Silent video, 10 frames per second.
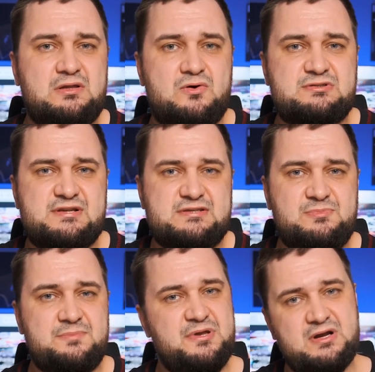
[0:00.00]
notes are
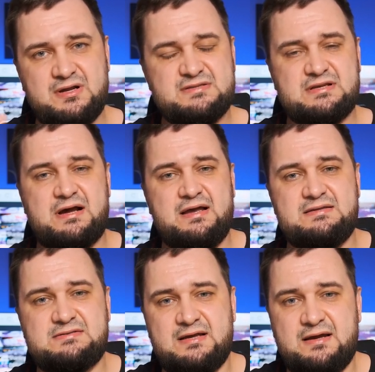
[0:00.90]
simply bigger in size,